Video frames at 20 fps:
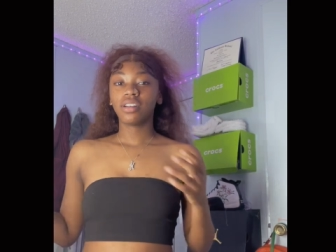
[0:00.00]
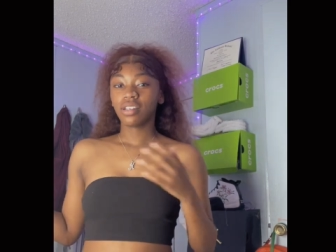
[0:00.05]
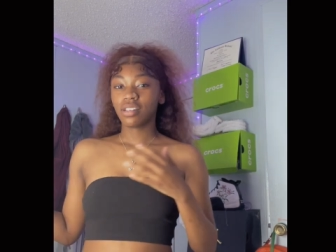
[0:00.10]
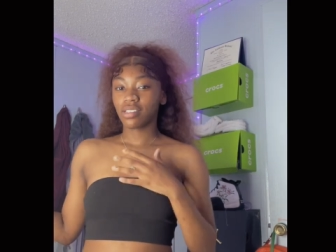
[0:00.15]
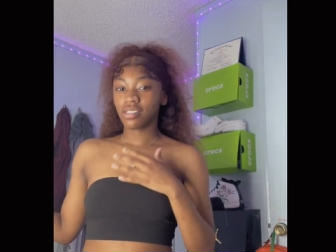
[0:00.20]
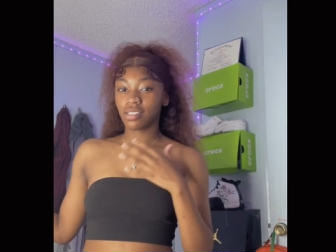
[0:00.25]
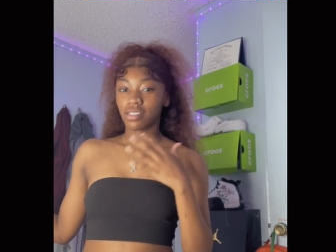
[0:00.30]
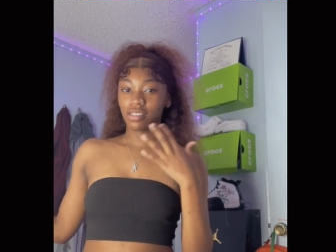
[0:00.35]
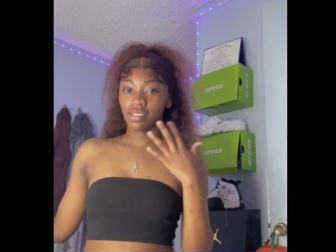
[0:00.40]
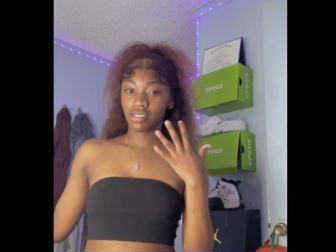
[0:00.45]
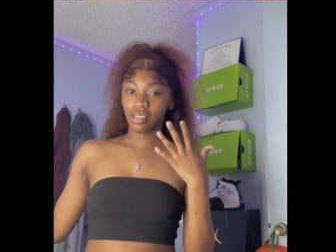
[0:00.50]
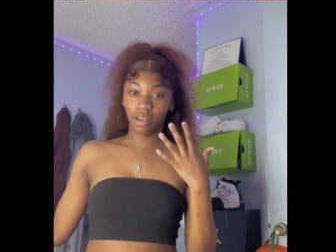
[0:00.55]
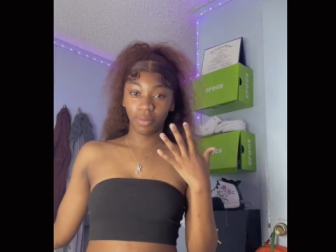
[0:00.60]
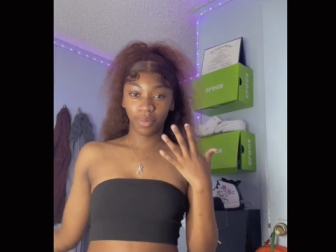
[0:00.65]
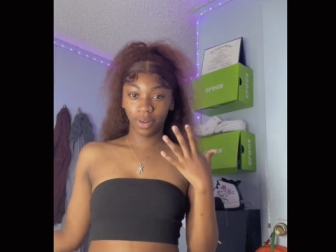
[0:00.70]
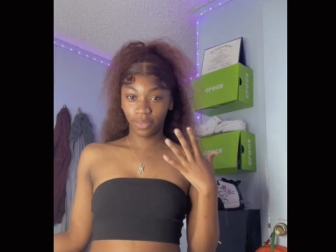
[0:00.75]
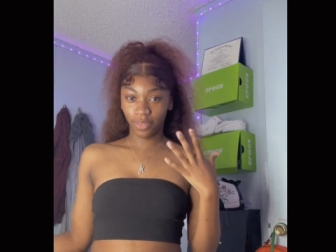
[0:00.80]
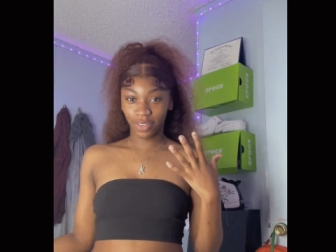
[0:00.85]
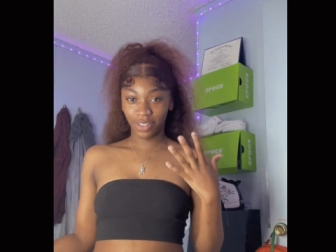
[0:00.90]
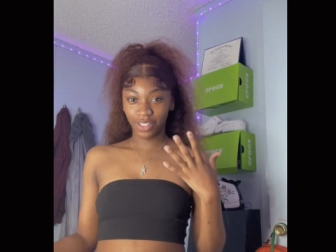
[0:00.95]

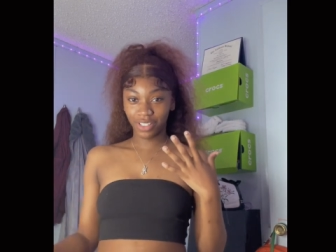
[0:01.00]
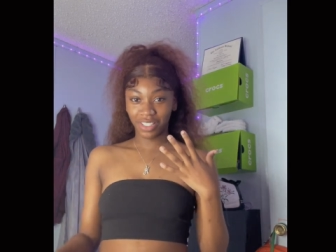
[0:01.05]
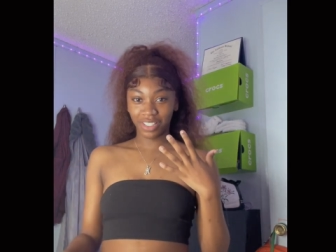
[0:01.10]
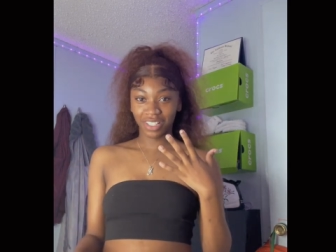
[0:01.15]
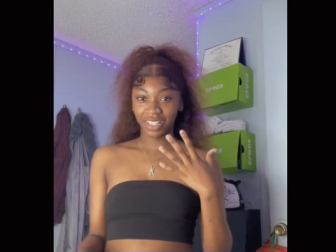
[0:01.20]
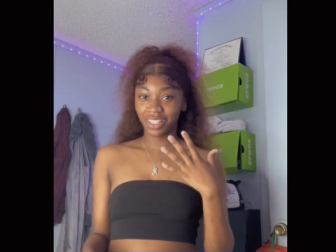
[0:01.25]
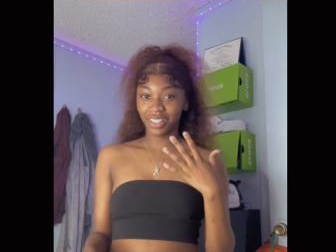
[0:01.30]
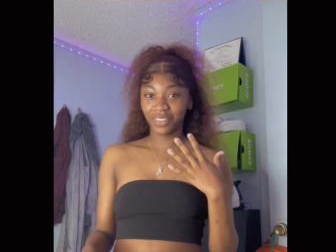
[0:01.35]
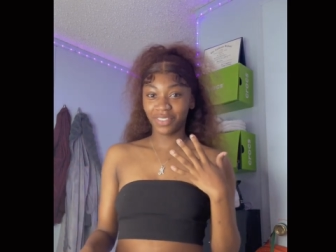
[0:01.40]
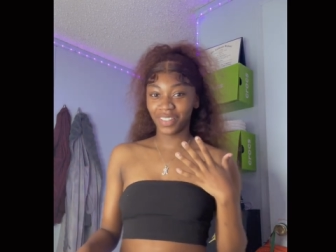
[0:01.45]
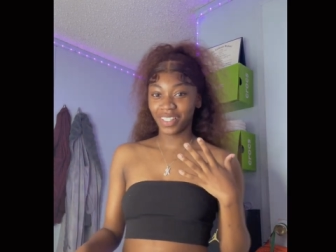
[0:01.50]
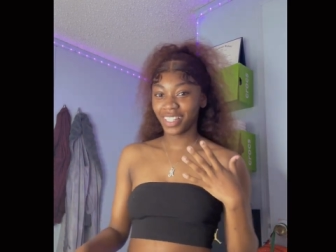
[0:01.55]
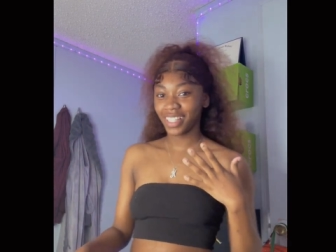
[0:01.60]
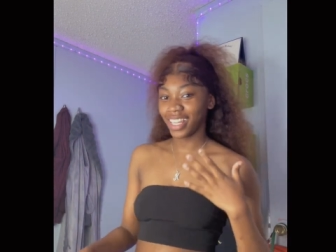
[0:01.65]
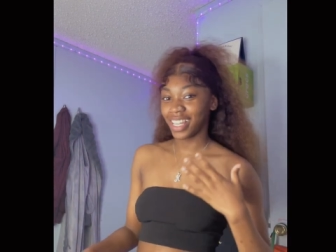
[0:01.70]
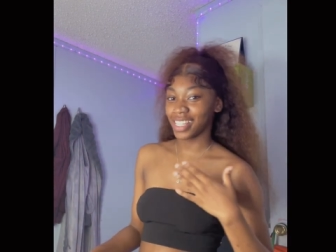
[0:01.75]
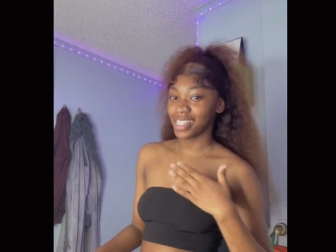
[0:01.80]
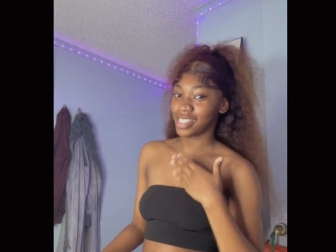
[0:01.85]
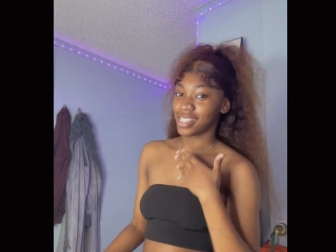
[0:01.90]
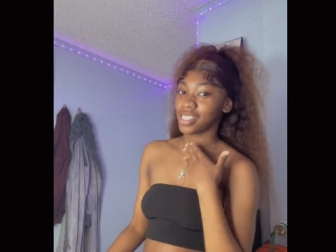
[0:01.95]
summer version of it
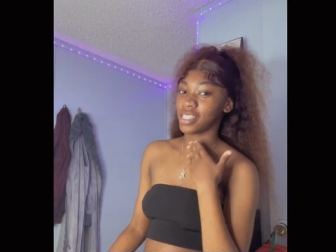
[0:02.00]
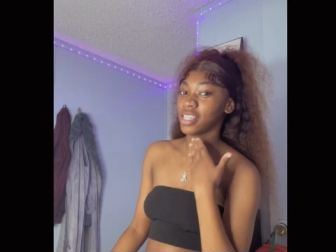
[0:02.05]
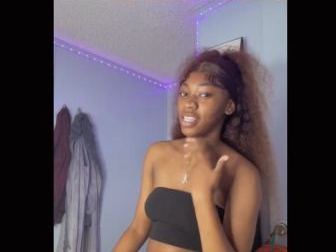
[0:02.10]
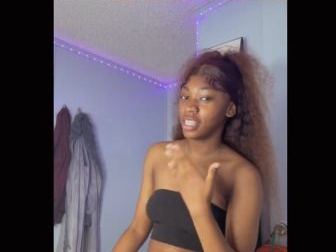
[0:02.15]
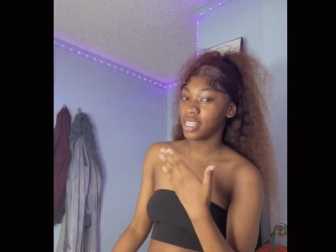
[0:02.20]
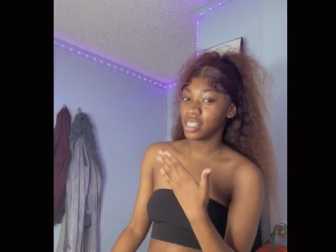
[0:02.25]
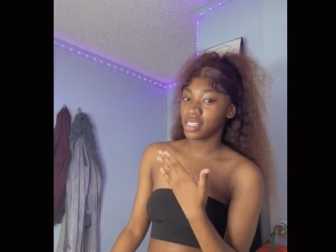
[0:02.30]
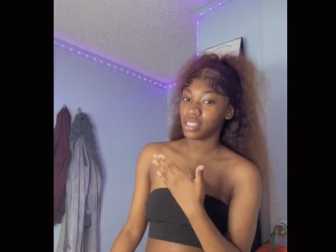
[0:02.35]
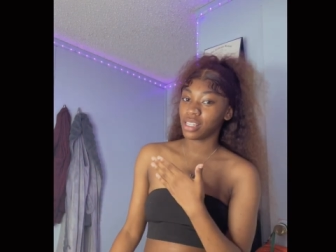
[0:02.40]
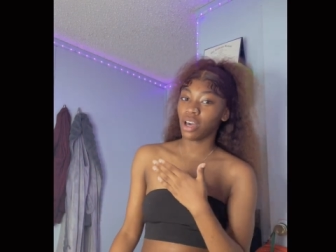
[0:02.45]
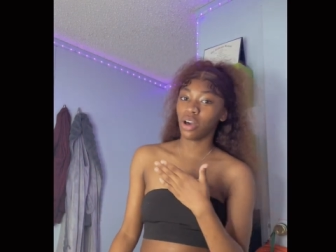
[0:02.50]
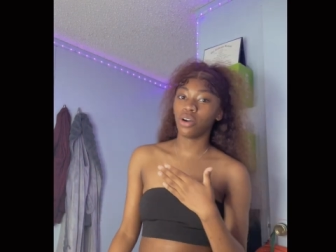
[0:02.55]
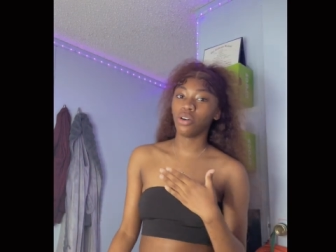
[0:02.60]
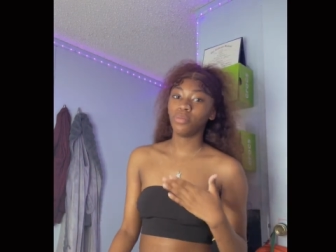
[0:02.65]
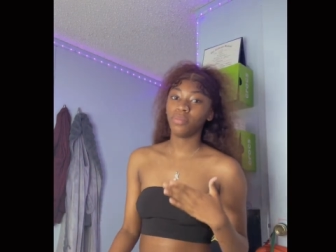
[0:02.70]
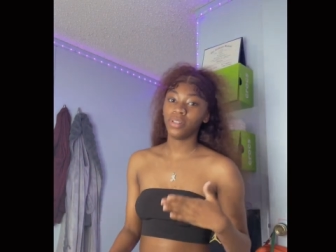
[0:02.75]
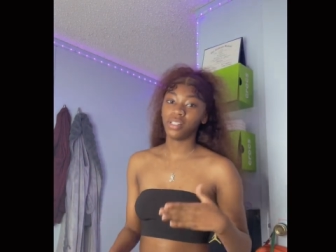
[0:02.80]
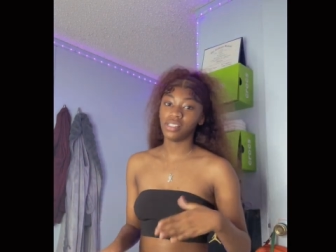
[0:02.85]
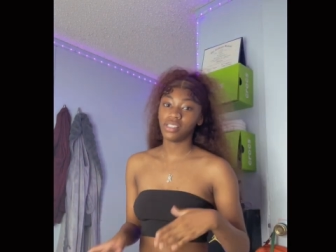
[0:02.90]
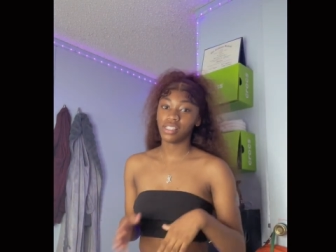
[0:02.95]
until it gets
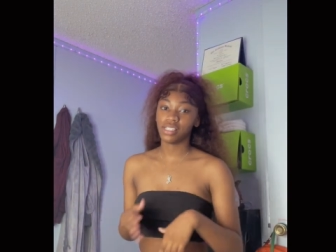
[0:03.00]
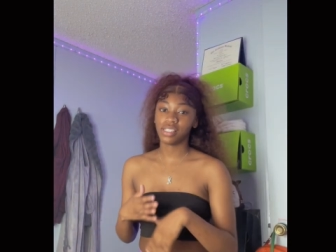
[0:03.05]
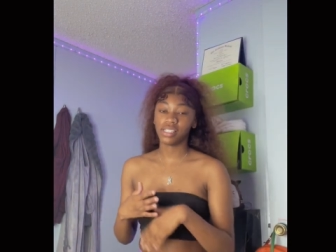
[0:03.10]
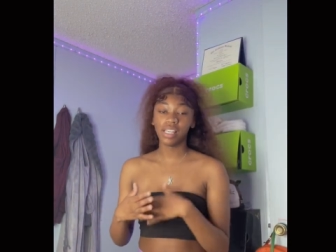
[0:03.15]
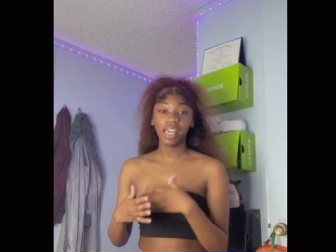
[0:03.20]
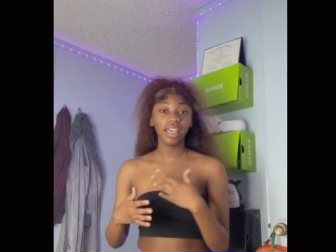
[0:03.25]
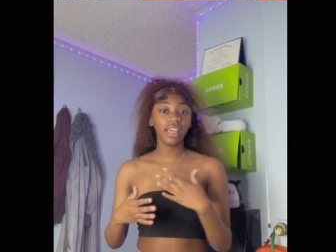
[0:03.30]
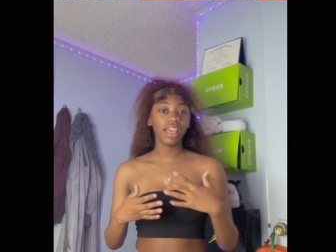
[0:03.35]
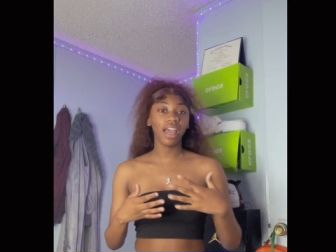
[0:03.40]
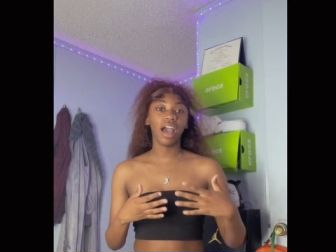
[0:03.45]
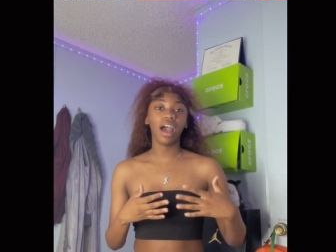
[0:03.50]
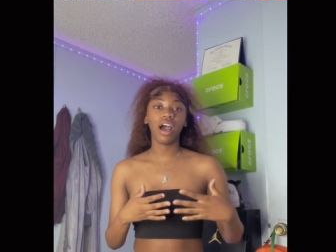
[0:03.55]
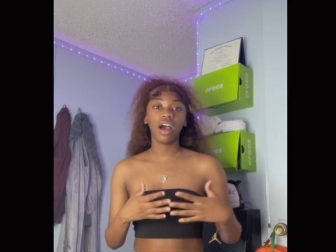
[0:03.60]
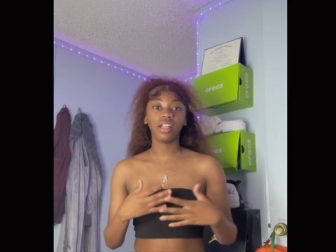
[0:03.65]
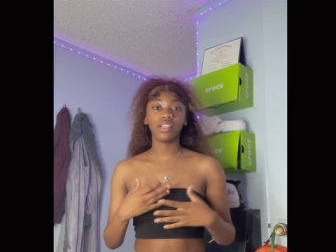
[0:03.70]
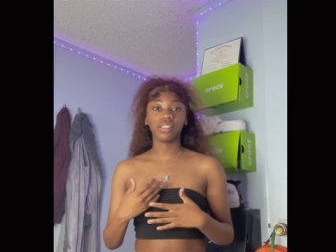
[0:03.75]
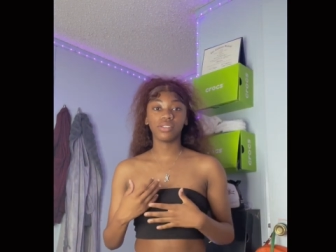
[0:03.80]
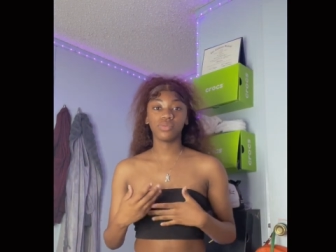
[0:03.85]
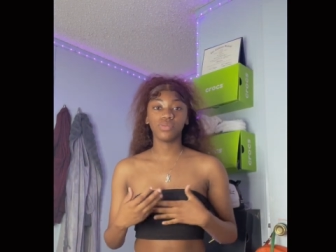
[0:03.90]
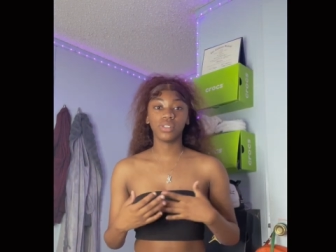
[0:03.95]
cold because the second
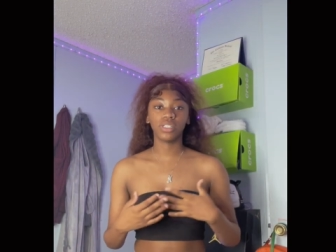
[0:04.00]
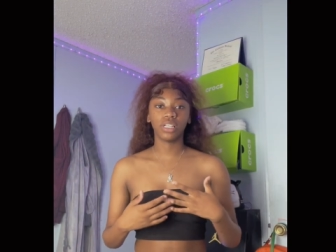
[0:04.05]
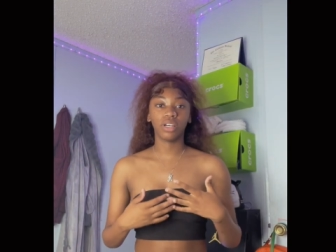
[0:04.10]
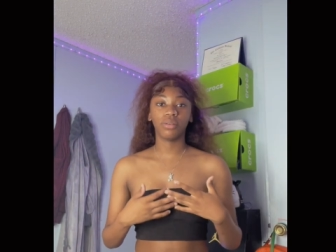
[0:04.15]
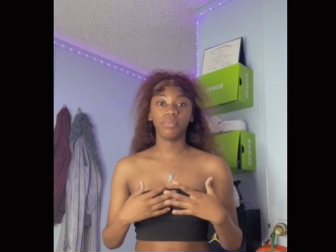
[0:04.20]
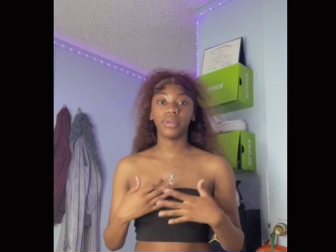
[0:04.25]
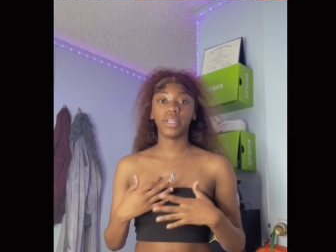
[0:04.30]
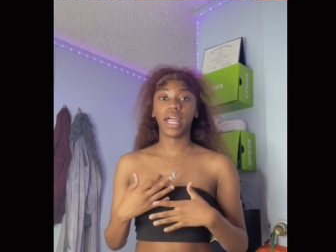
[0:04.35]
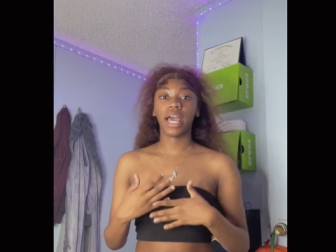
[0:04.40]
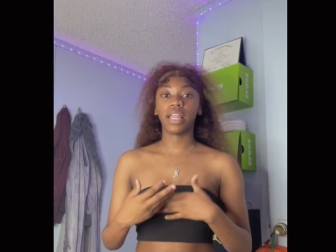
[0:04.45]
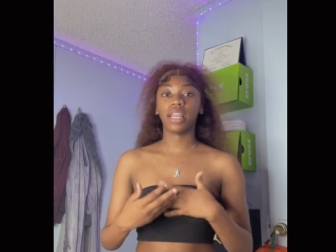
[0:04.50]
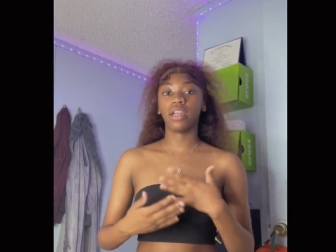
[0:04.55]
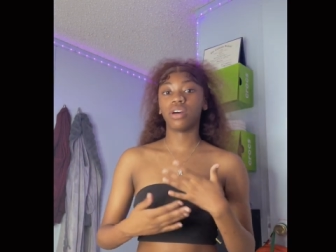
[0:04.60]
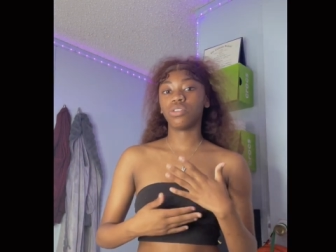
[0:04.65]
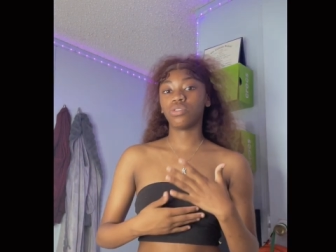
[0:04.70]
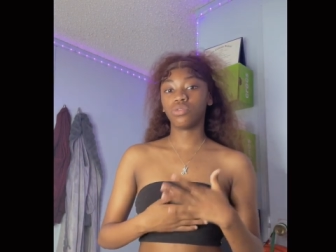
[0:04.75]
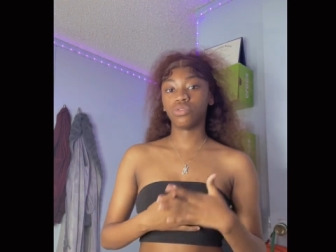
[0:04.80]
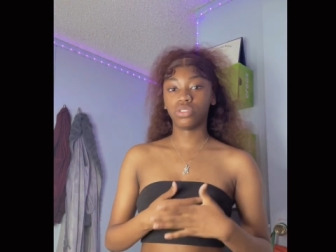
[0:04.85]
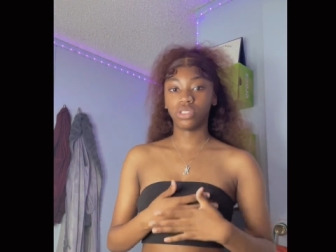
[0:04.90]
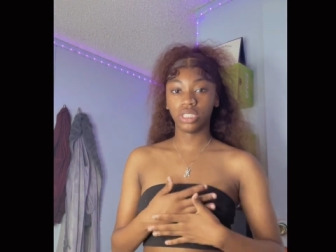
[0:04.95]
half is really gonna be like
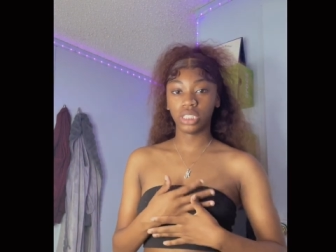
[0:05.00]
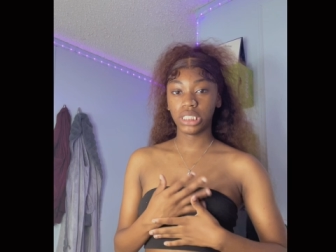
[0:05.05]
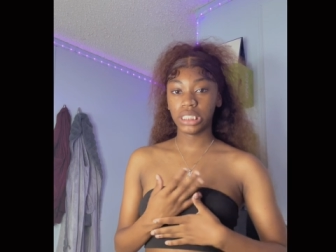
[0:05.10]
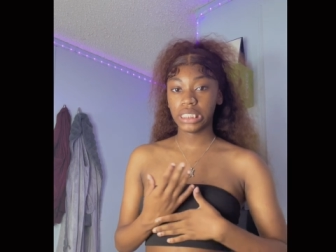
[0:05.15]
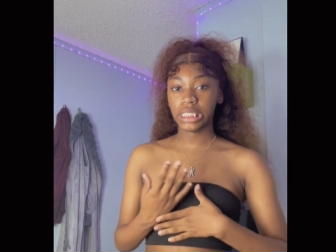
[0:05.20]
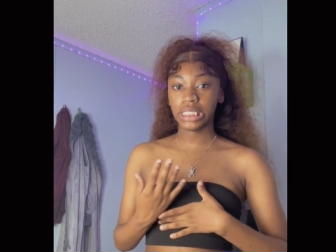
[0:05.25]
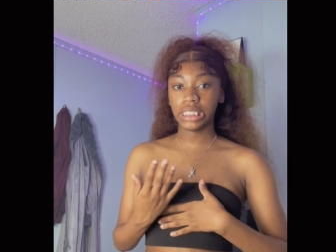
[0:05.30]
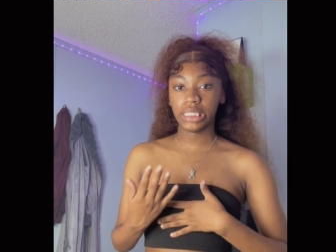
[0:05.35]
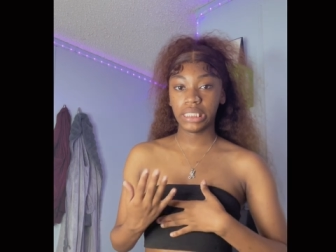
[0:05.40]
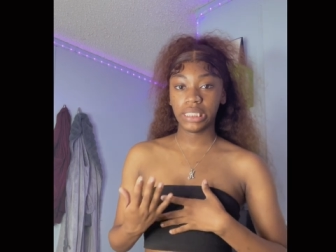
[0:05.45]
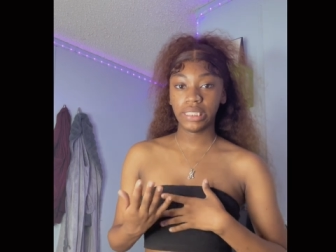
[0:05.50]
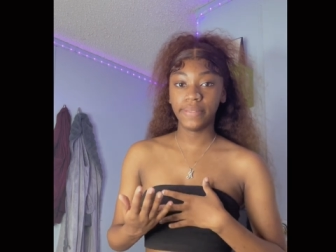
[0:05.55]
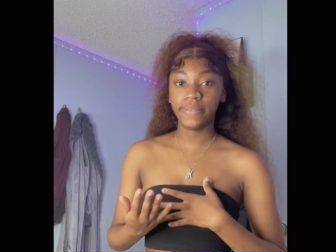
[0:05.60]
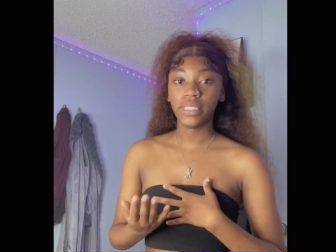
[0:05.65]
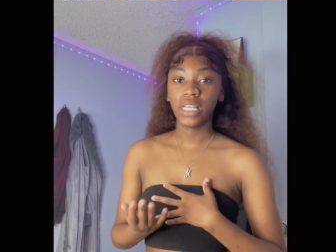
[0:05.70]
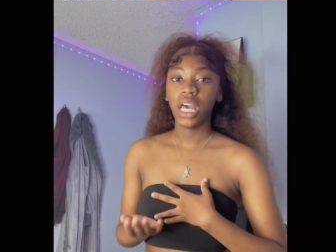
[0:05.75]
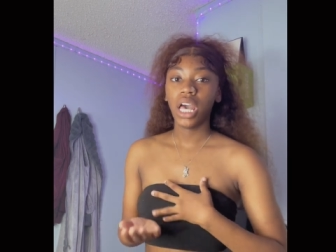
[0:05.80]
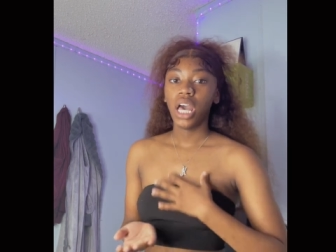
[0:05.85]
long sleeves,